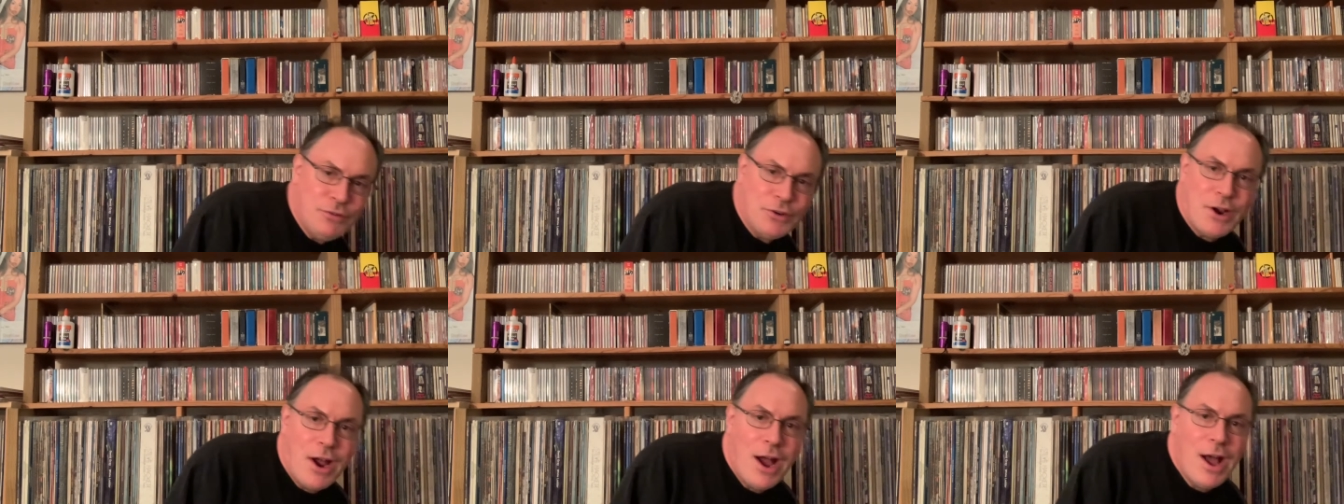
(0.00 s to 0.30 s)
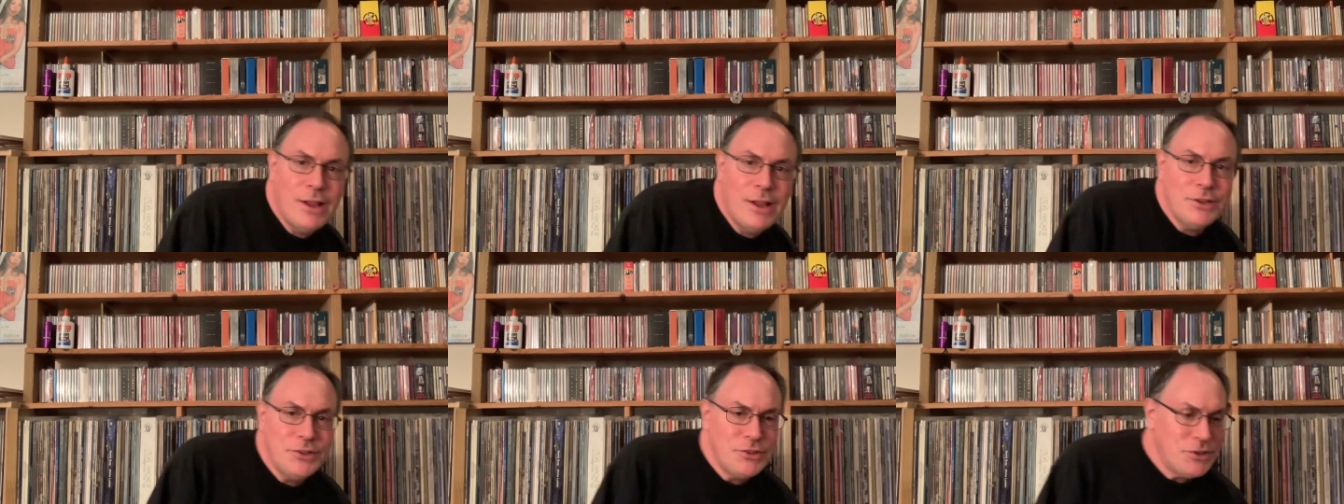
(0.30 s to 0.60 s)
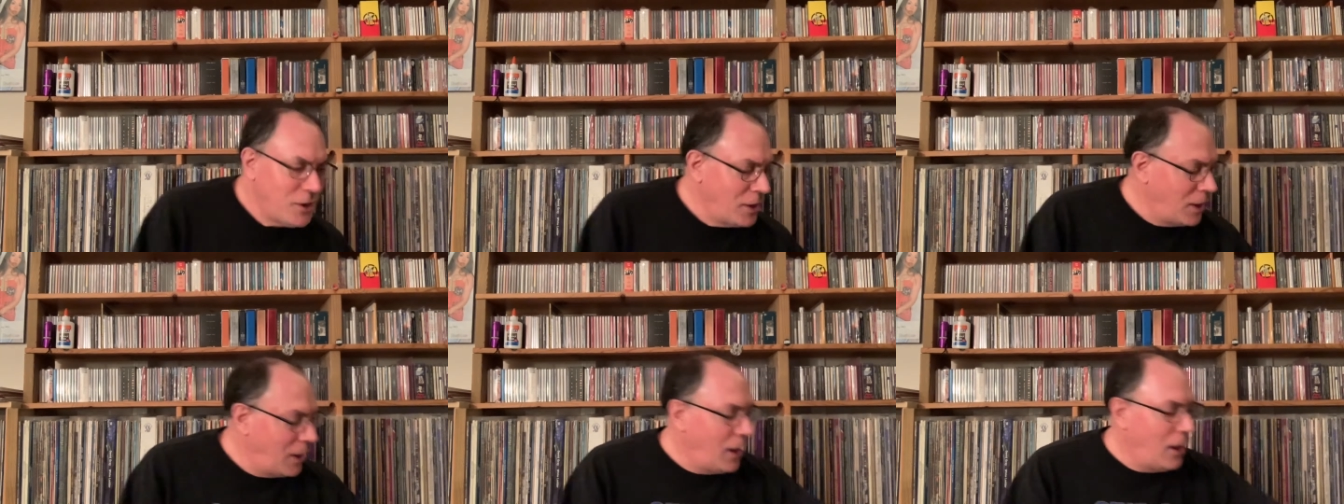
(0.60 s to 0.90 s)
Collins.
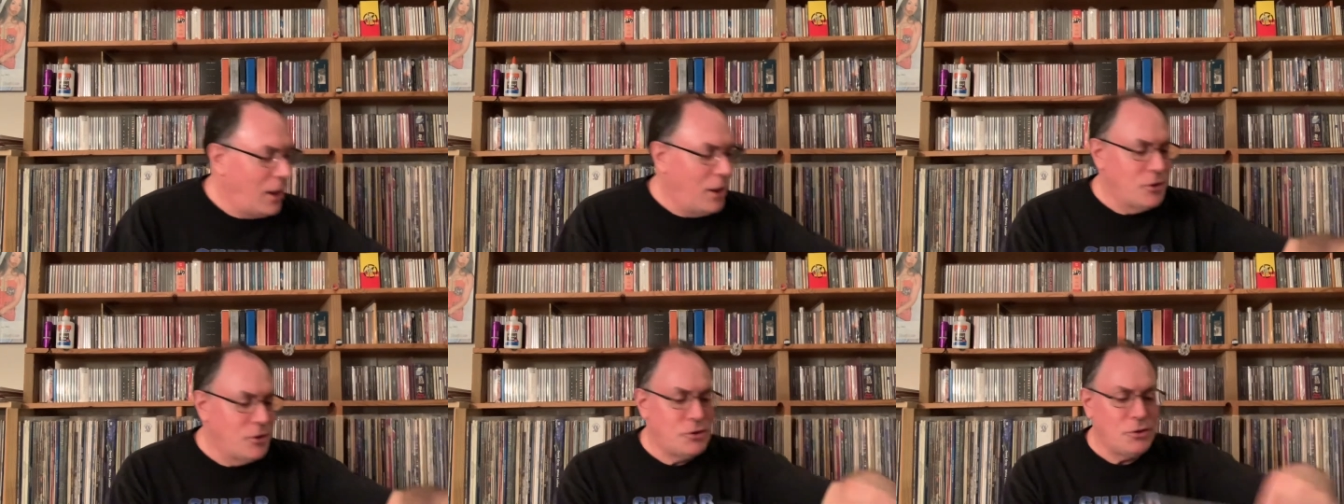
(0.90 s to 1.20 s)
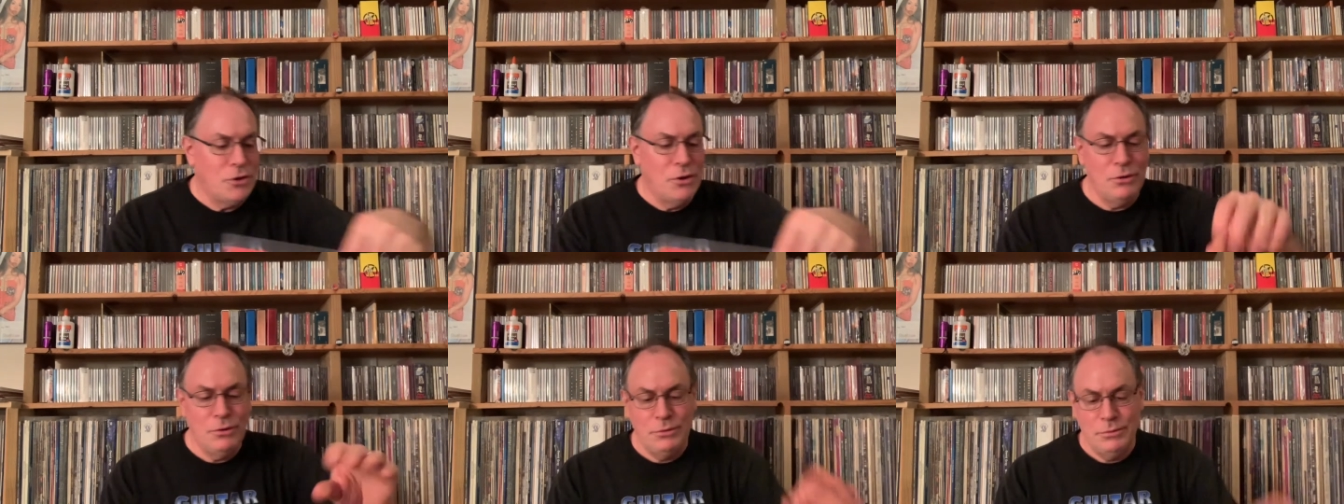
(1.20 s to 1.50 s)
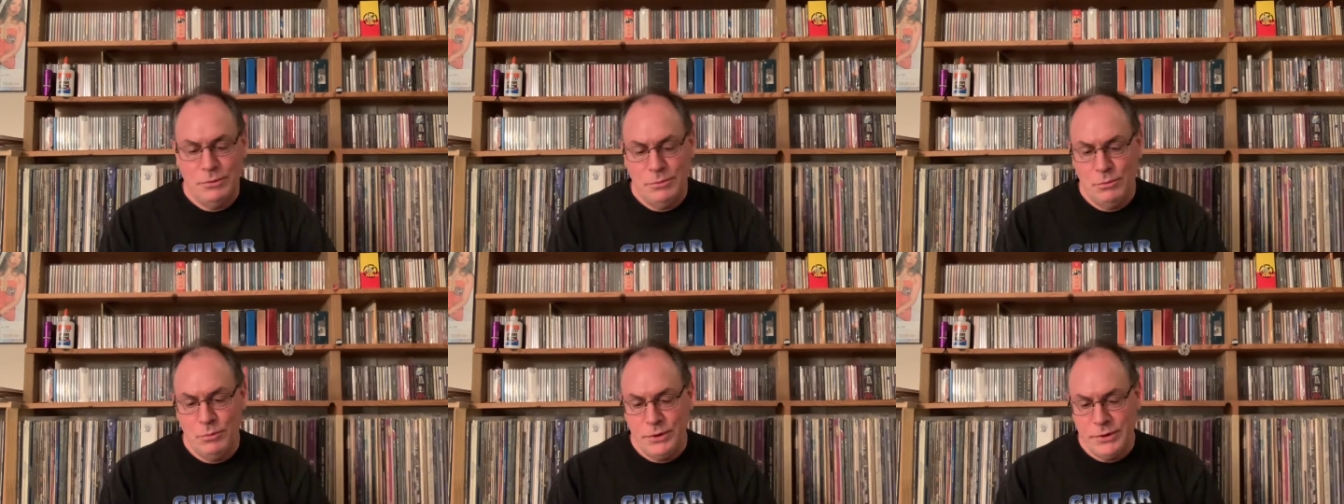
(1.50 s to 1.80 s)
So
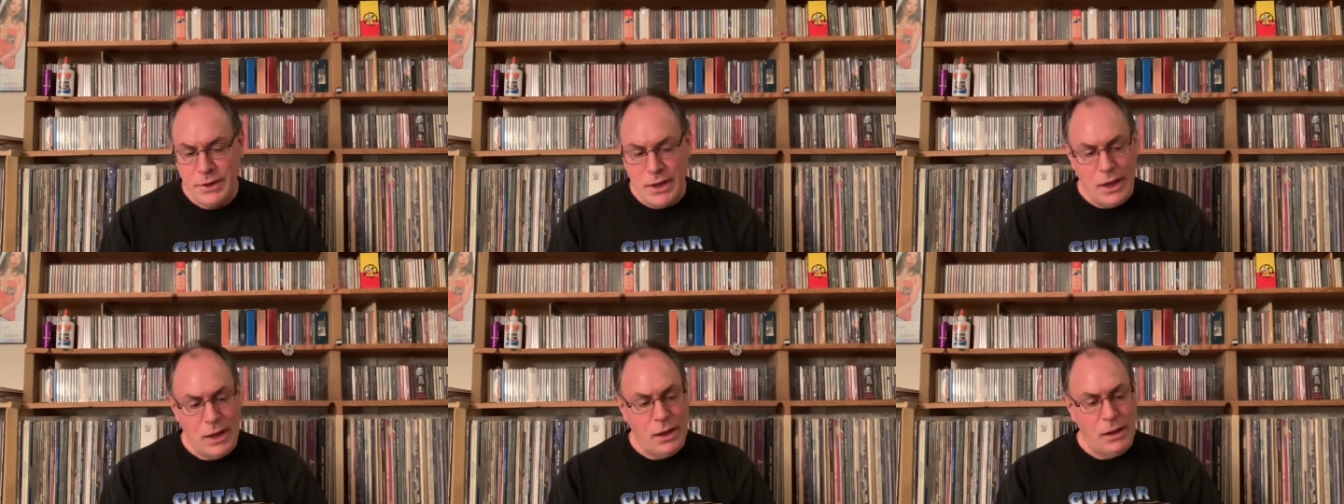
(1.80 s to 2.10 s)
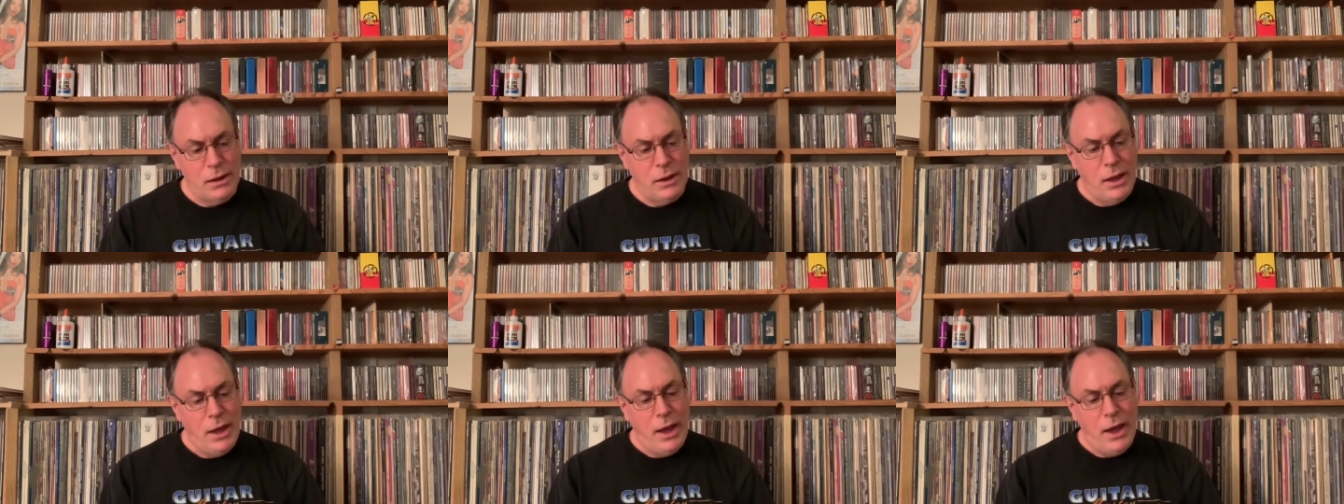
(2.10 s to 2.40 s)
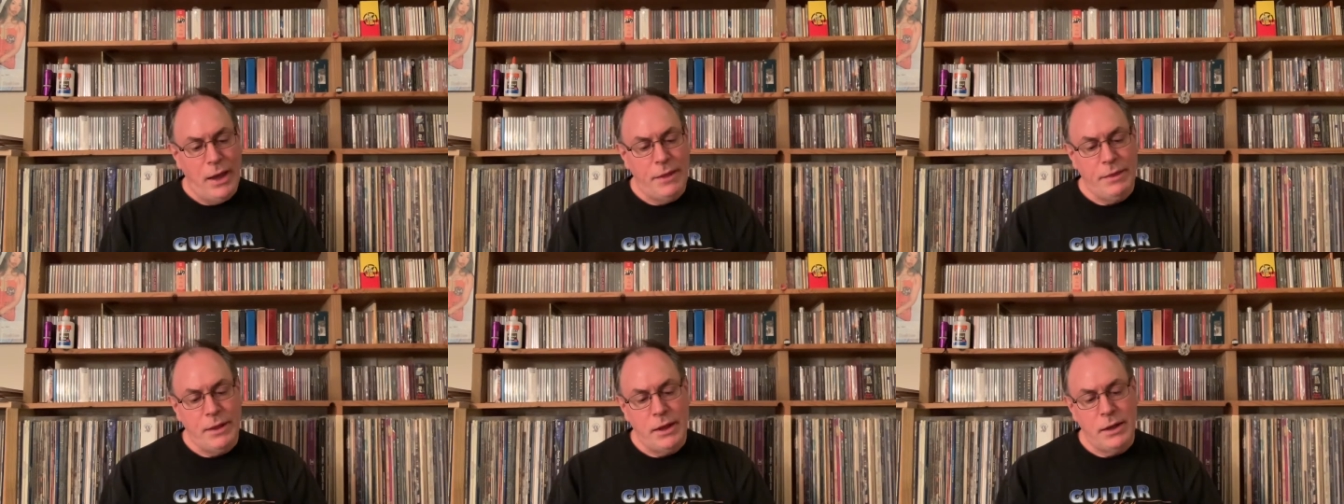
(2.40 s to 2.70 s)
what the hell?
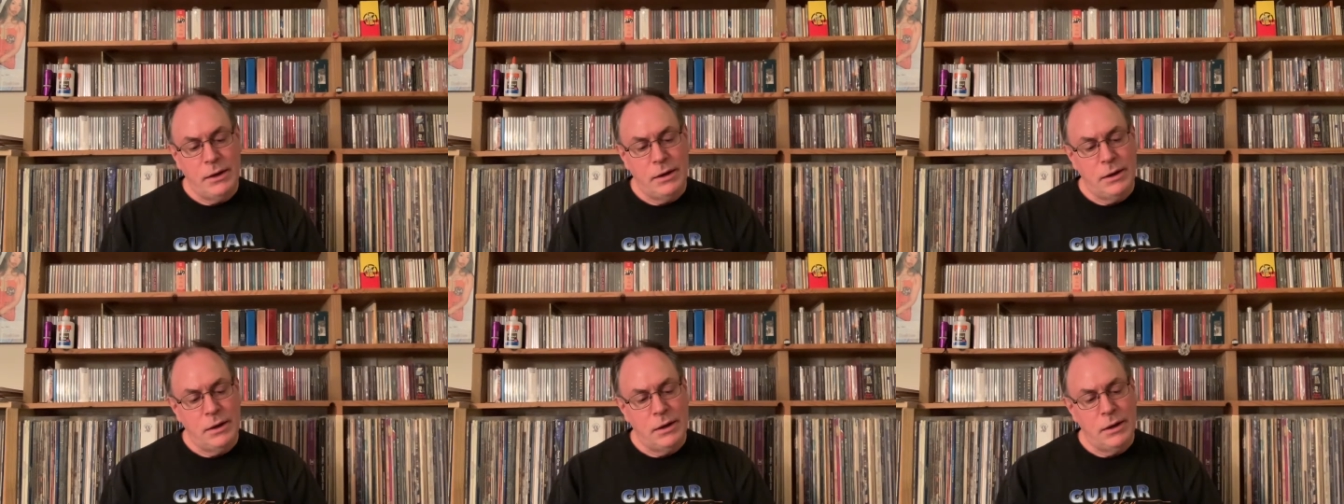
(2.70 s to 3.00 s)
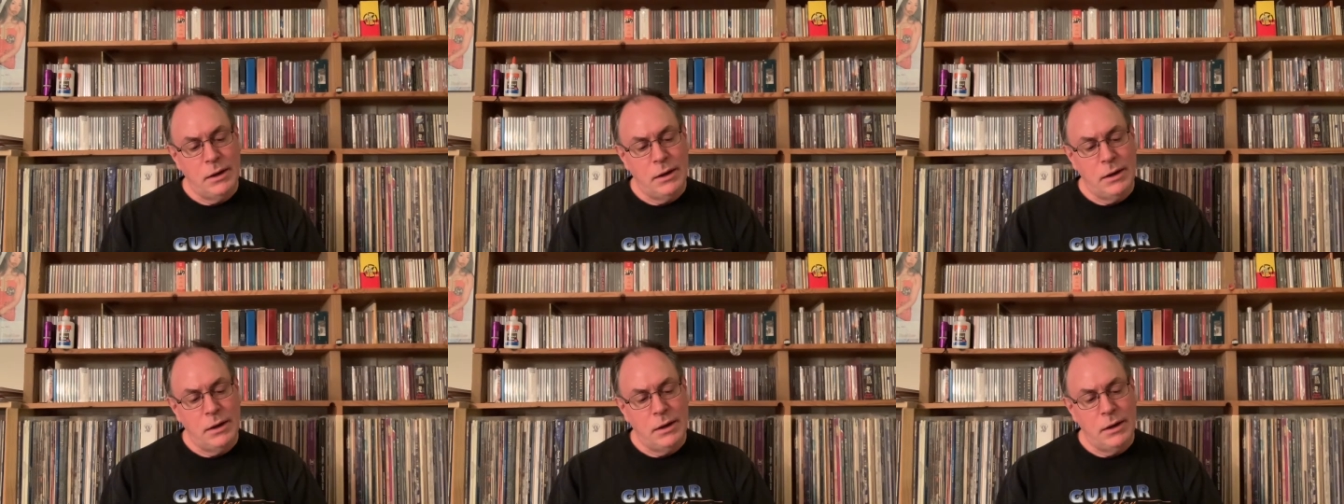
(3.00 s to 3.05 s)
And then